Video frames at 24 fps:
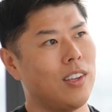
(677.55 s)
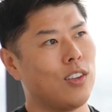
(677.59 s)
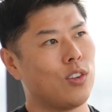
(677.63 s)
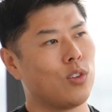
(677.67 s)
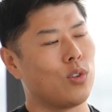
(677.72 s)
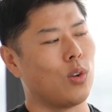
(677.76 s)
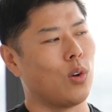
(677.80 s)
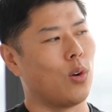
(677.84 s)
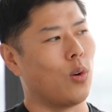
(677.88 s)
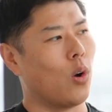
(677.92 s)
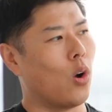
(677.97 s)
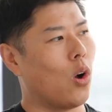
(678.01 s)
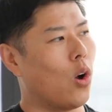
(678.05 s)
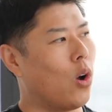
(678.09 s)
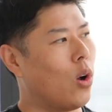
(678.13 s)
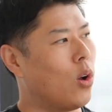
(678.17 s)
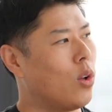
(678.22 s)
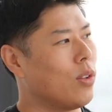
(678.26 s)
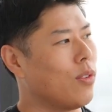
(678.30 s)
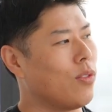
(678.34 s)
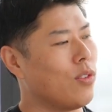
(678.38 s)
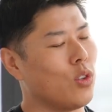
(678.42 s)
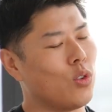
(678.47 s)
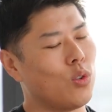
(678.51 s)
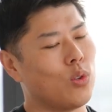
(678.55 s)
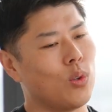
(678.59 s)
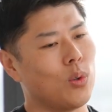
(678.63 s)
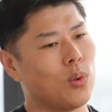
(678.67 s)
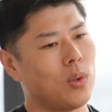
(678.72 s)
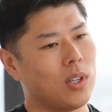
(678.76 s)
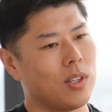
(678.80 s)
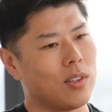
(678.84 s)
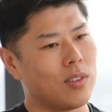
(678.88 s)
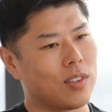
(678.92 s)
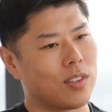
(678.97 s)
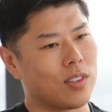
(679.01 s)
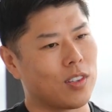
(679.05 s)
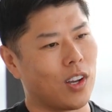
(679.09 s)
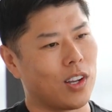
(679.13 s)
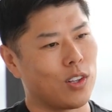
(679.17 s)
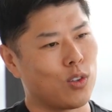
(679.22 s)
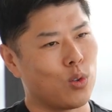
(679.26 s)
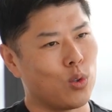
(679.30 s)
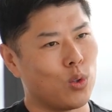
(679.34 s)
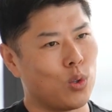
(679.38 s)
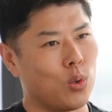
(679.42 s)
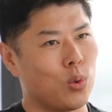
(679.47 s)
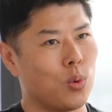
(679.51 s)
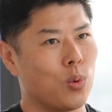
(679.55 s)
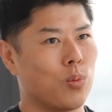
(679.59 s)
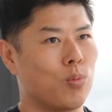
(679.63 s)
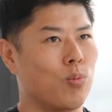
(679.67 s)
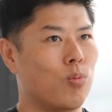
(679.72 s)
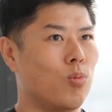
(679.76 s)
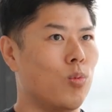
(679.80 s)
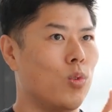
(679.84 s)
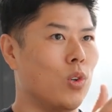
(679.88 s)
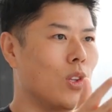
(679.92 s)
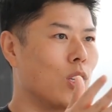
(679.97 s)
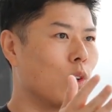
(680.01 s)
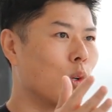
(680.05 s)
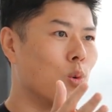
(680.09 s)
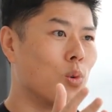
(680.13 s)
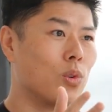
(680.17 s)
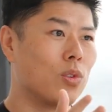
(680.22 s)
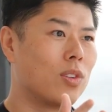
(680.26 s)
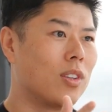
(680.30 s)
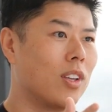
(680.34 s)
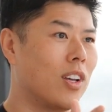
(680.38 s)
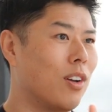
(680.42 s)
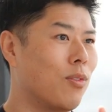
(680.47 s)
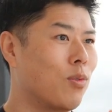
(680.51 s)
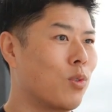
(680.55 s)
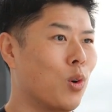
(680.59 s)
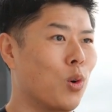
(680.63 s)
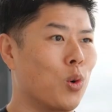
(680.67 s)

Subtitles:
So all of the students got to do really cool stuff,